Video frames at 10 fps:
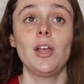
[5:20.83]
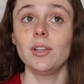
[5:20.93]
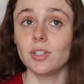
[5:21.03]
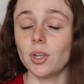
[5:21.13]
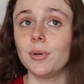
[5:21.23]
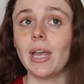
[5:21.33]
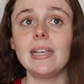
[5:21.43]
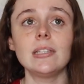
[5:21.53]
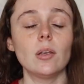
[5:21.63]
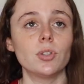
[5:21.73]
so
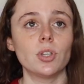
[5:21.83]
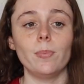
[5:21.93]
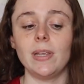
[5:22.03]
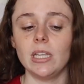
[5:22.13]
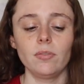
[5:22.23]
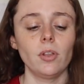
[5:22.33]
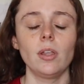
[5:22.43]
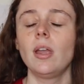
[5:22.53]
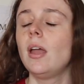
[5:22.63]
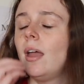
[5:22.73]
nice. It was so
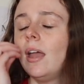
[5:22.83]
peaceful.